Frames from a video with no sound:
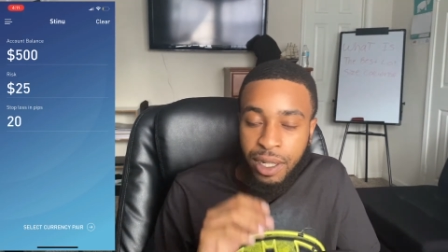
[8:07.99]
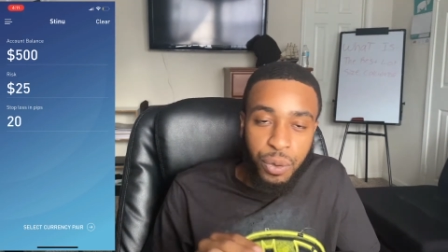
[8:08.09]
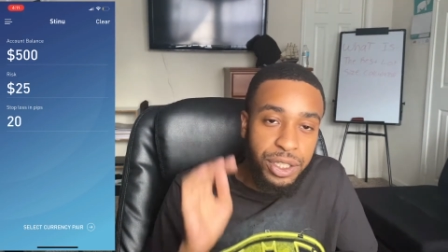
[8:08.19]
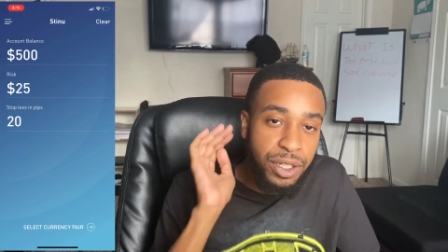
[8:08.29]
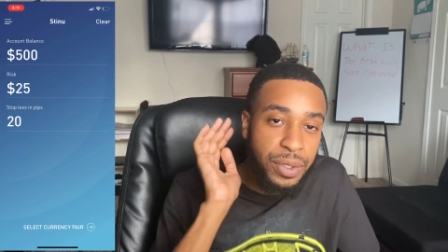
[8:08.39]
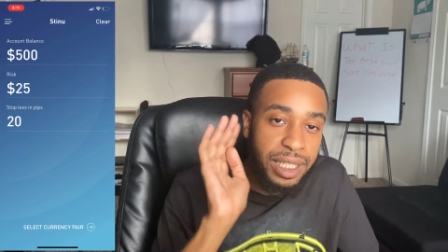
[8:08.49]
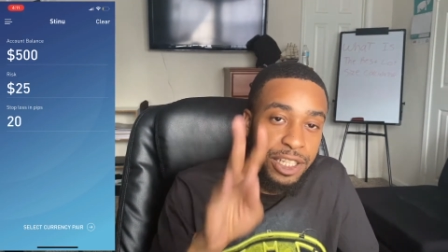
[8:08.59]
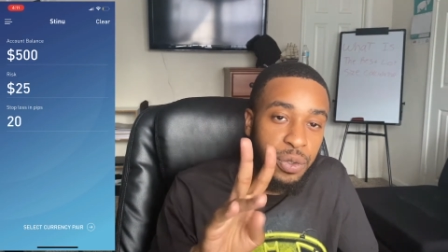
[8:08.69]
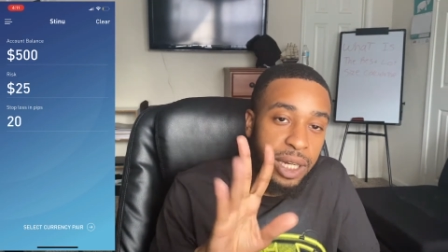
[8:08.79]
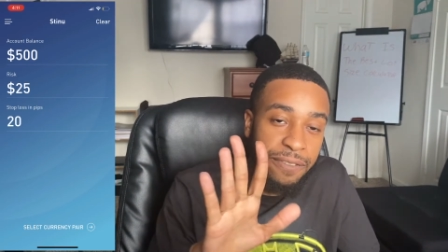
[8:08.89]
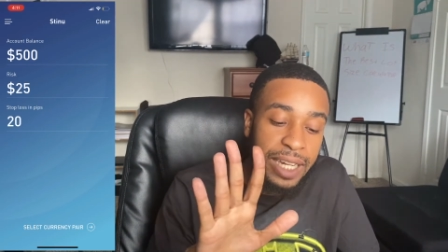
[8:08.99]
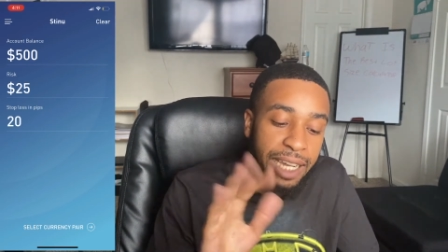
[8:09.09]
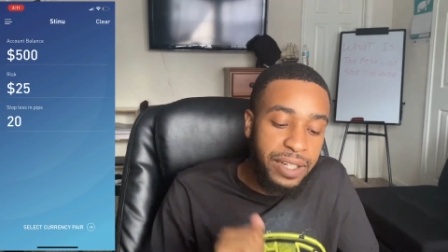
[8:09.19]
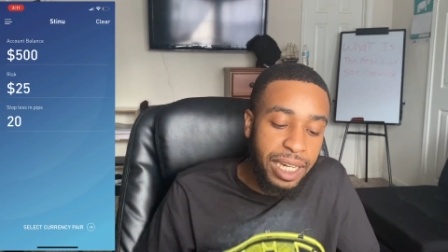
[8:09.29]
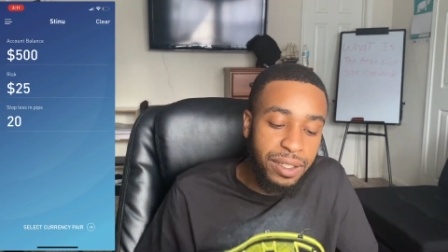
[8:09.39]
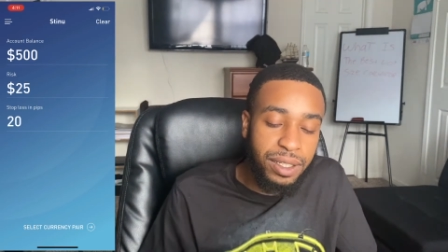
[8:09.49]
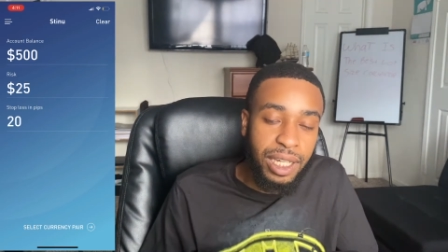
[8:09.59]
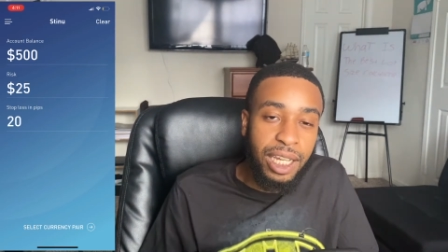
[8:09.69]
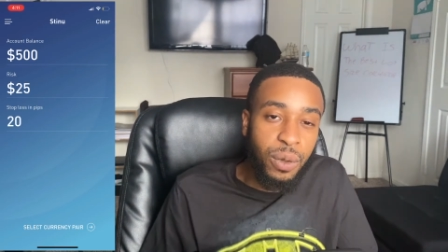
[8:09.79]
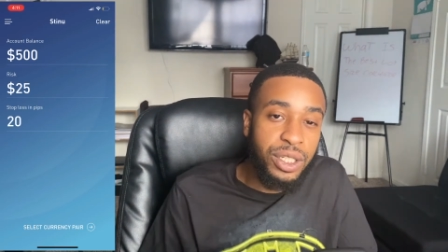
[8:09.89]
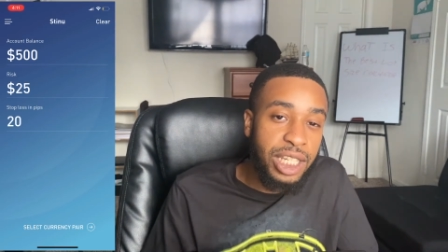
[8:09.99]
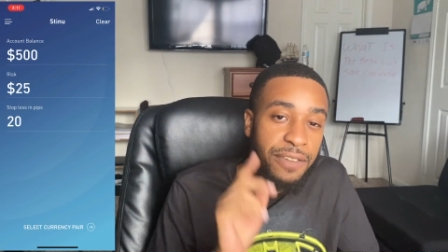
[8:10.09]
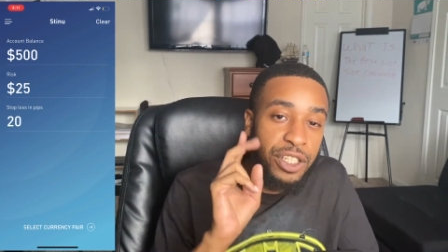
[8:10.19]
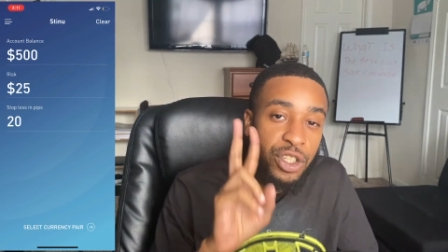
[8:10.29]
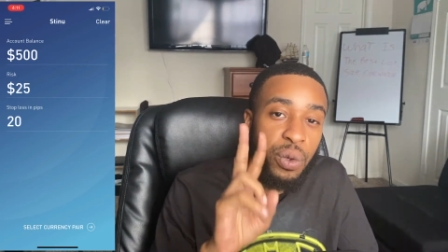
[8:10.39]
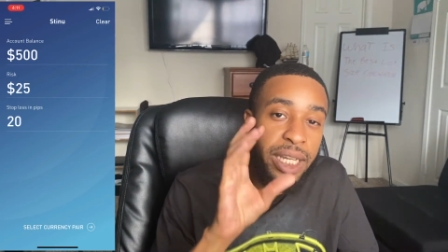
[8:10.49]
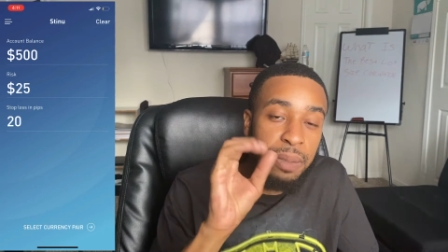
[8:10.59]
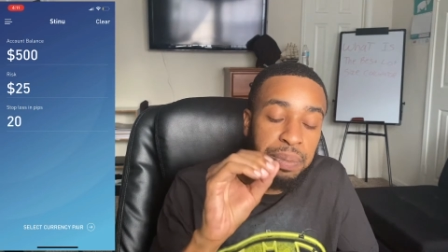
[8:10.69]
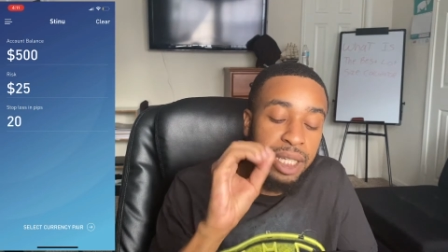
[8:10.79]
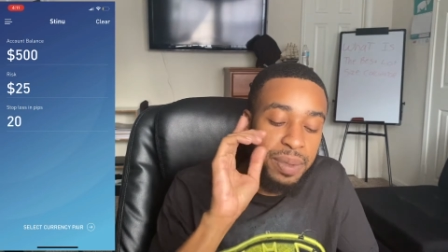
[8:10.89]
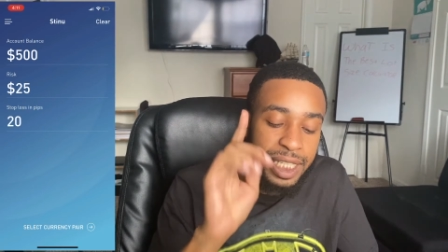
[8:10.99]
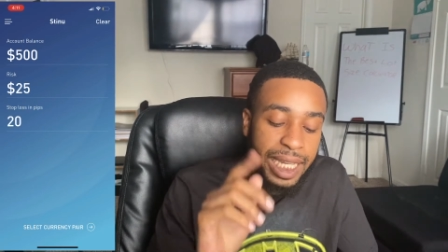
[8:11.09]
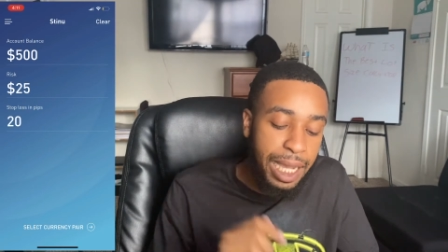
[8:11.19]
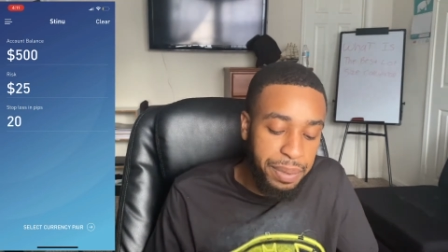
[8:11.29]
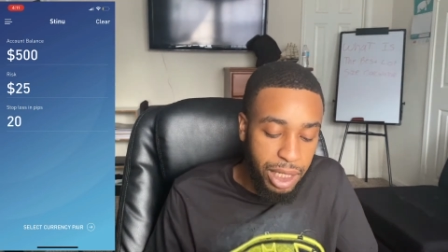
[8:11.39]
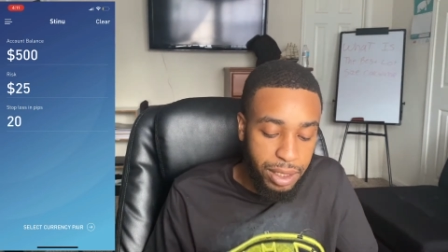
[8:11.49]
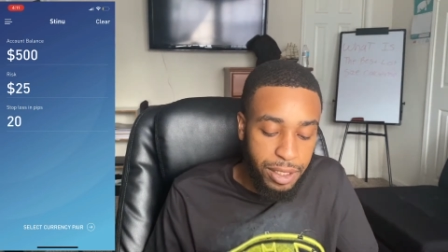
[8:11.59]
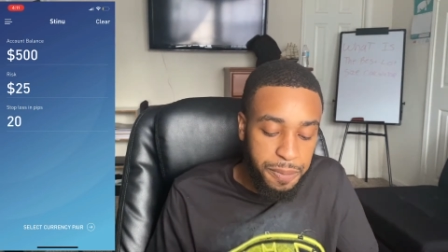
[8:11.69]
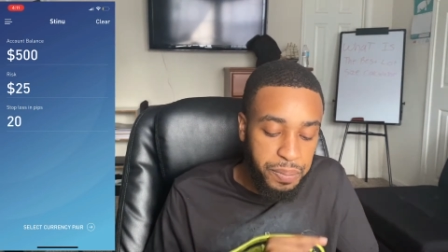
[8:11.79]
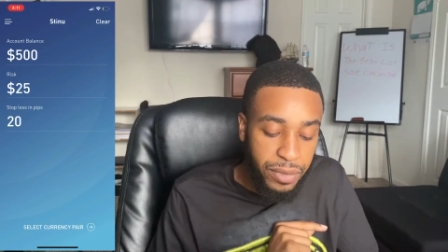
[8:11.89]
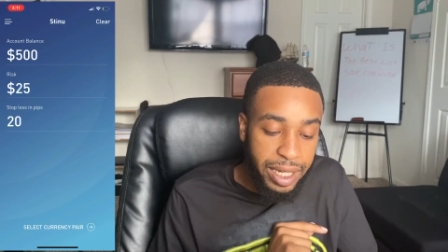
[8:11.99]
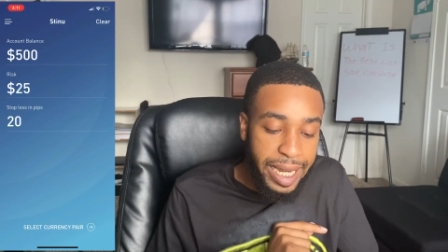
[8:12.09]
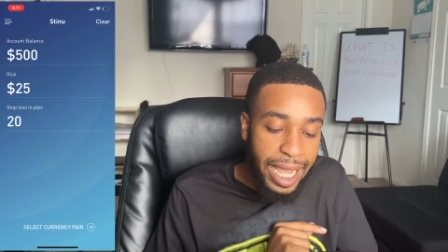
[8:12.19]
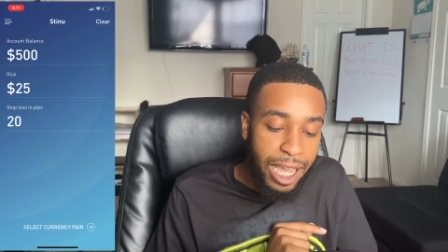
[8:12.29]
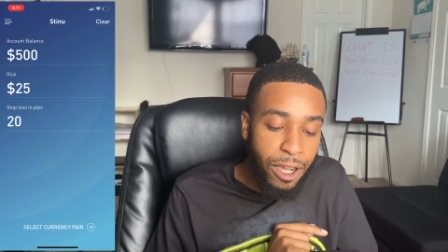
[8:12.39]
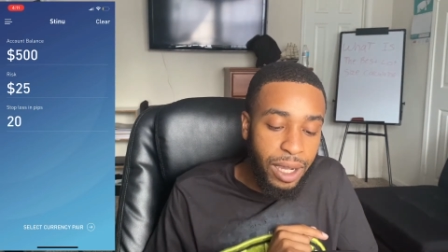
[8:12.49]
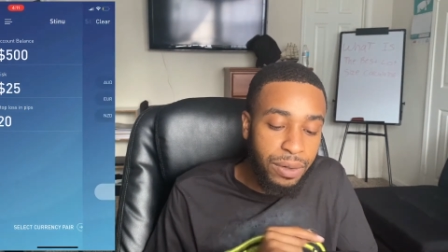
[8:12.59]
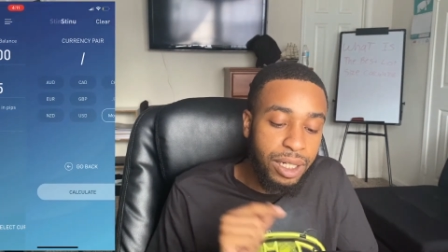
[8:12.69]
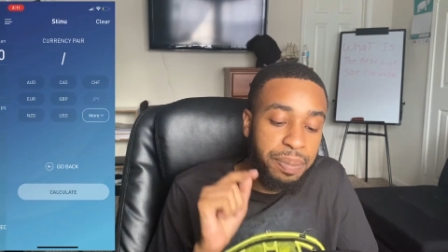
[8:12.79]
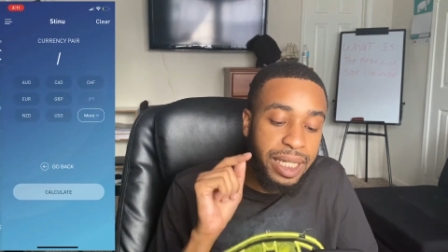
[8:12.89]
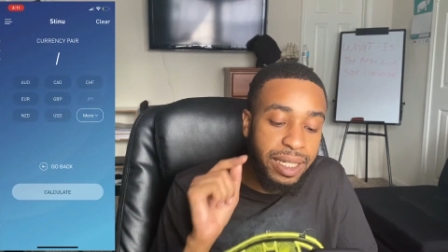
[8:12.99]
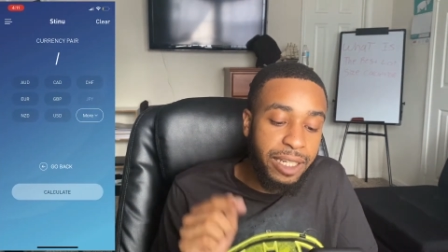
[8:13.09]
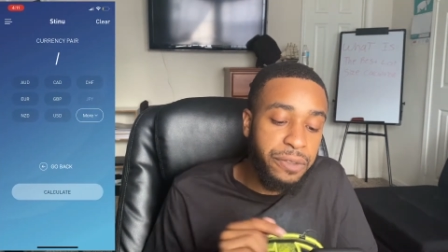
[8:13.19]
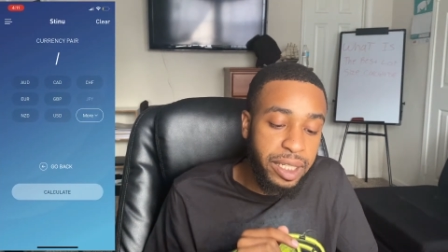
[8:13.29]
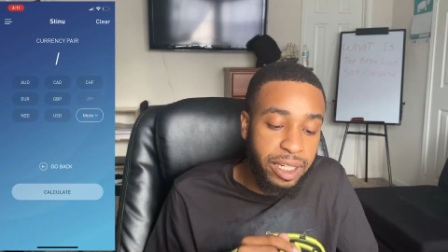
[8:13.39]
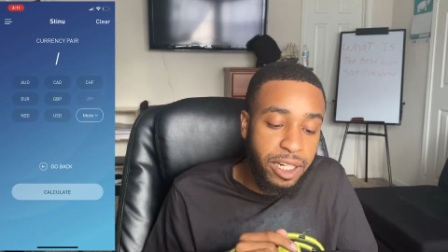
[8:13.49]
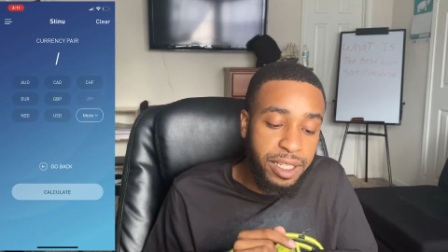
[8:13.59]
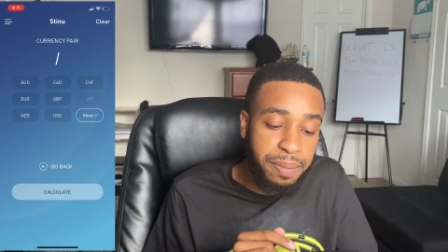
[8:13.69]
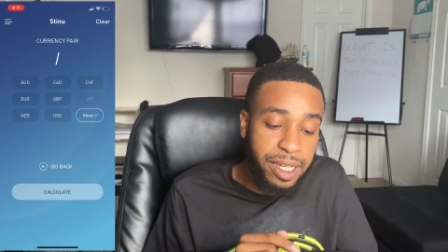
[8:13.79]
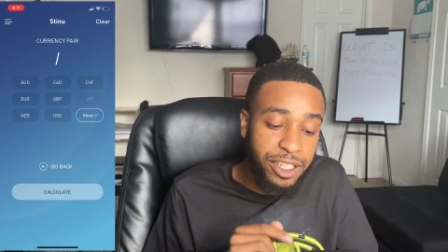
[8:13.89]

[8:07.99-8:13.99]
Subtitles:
We're still risking $25. We still have a 20 pip stop loss. Now, I'm going to pick a different currency pair.